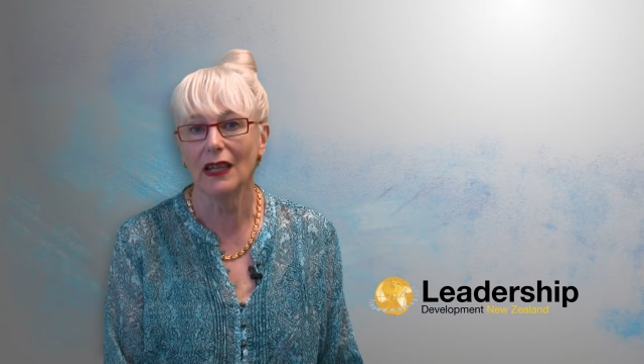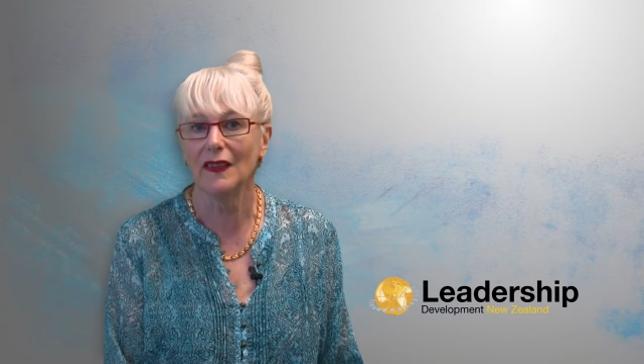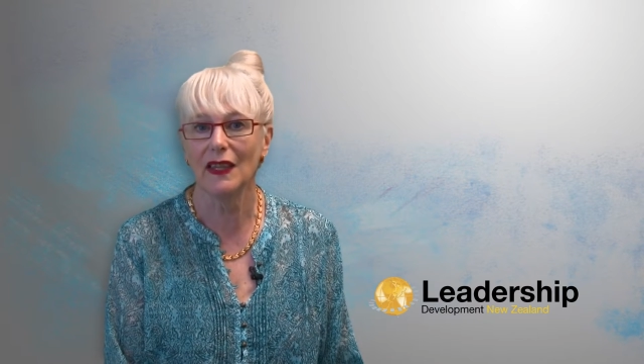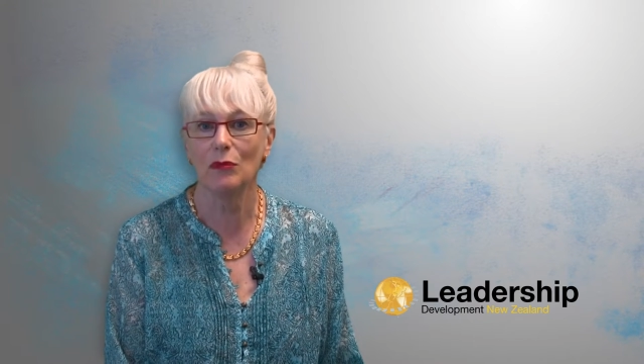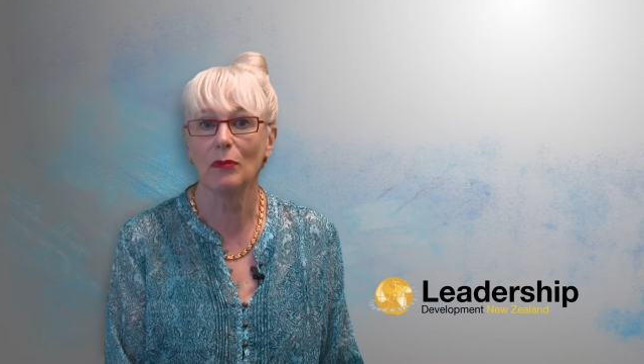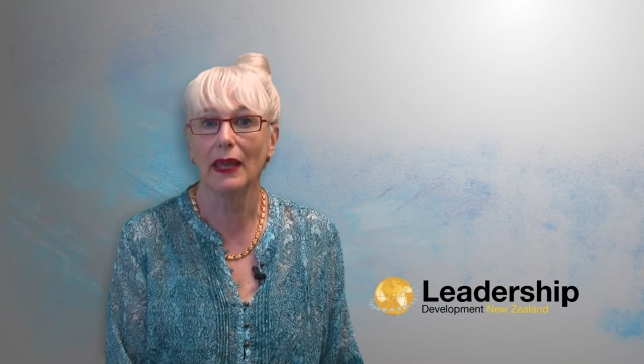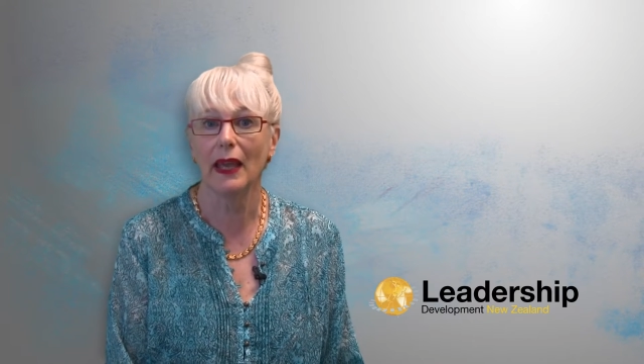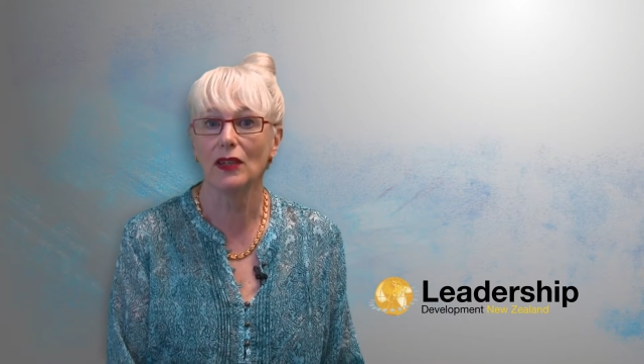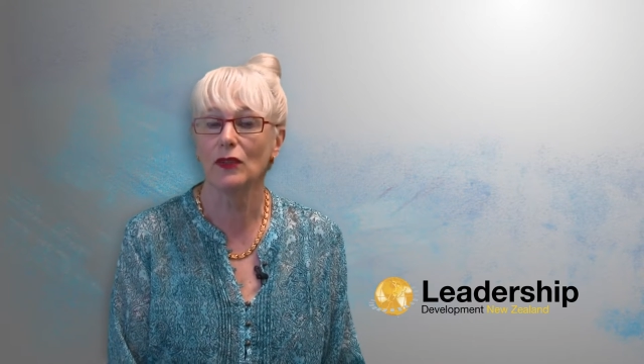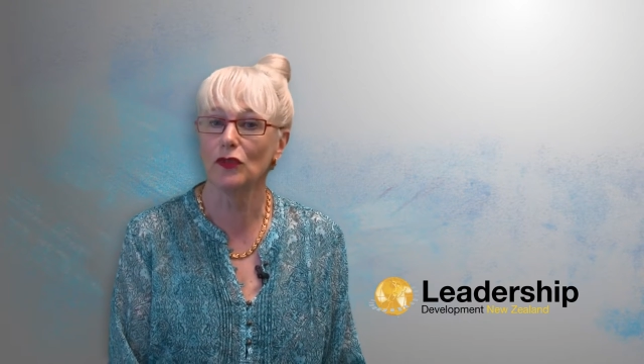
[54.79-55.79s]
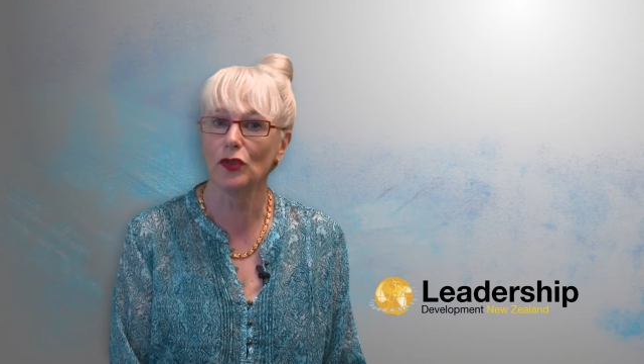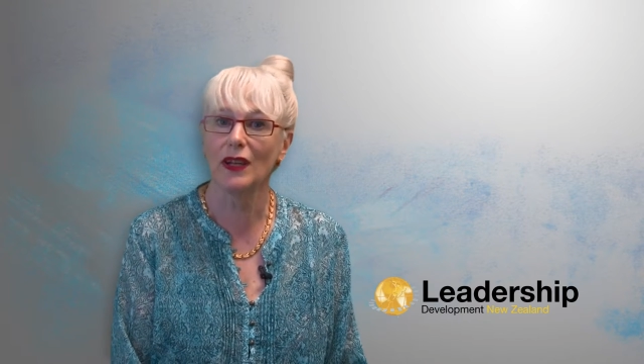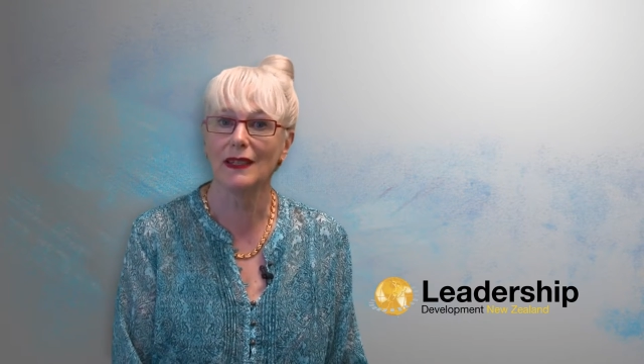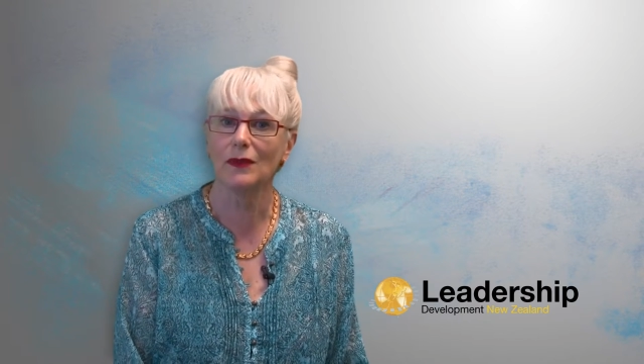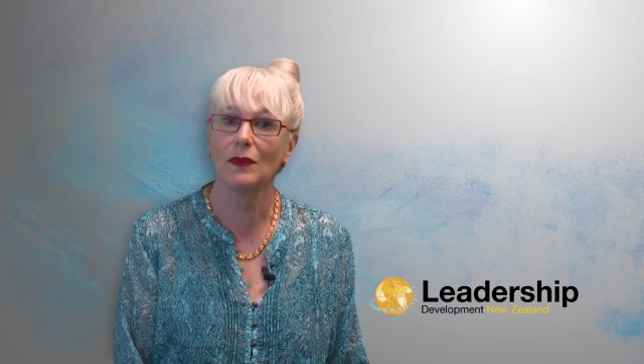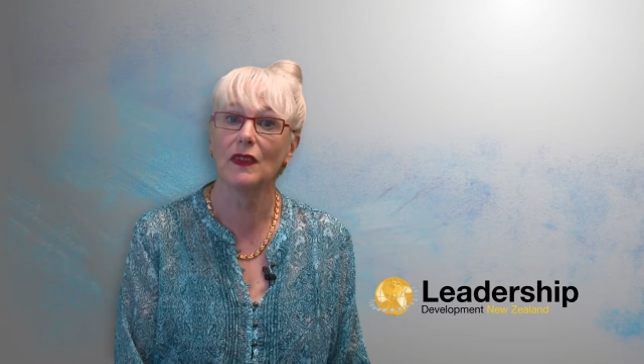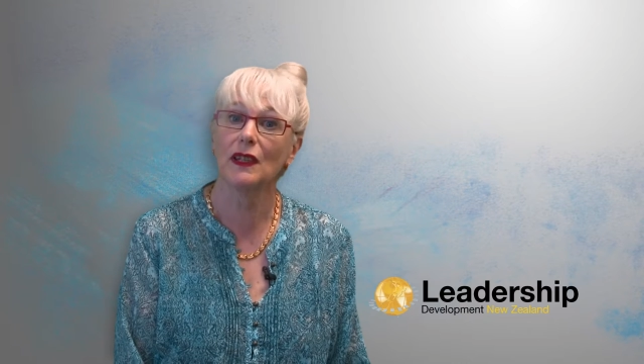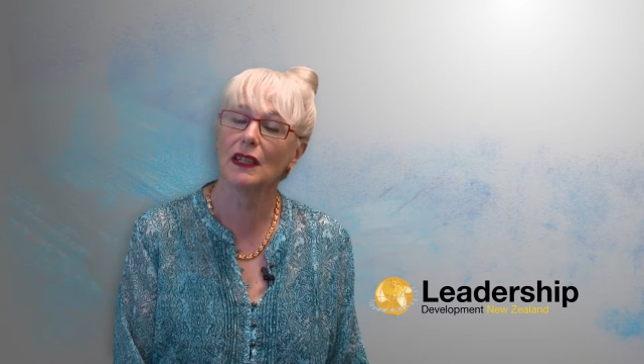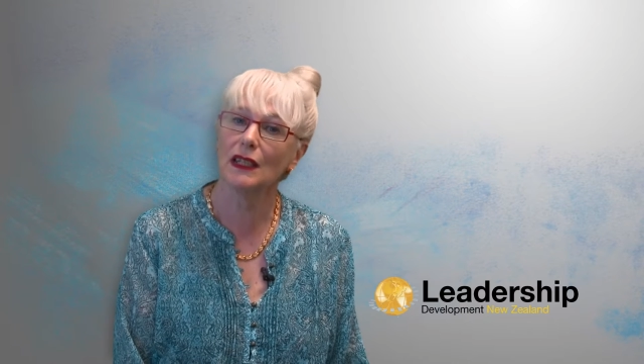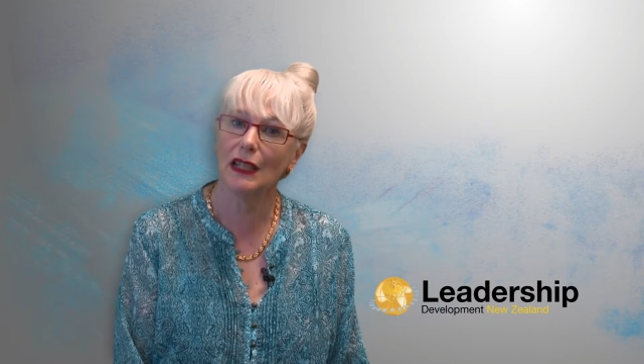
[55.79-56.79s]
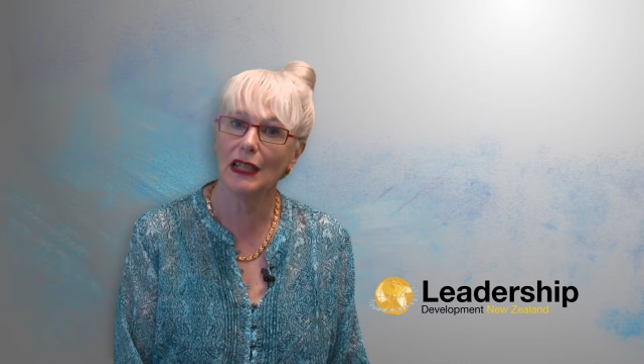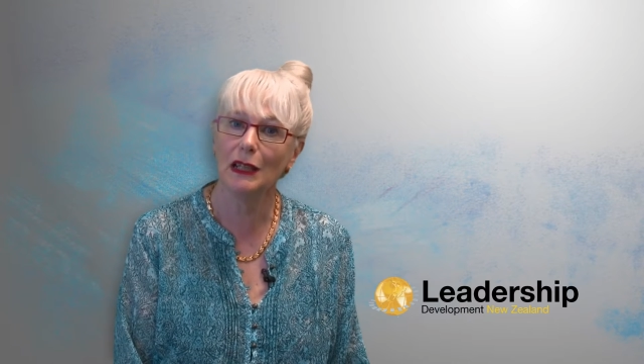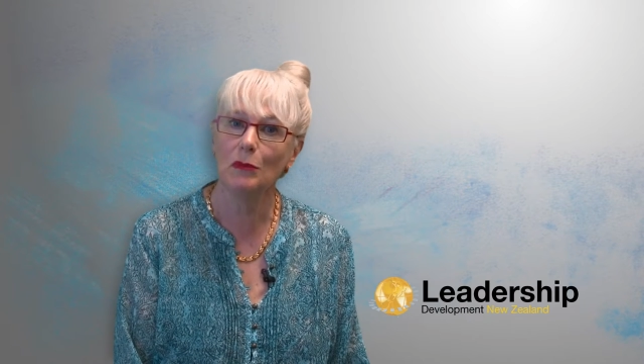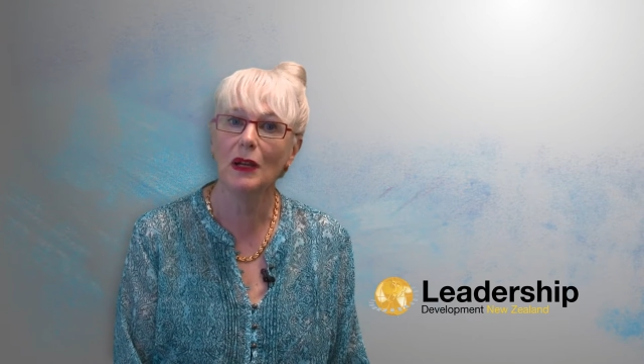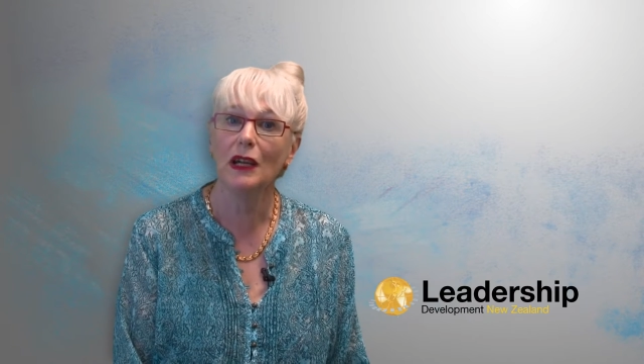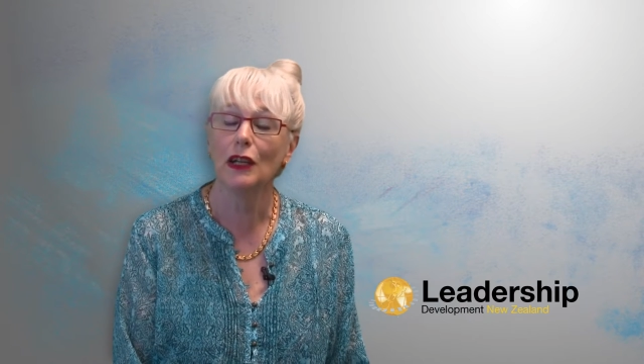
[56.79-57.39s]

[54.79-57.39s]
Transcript: at the impact of trust within a team,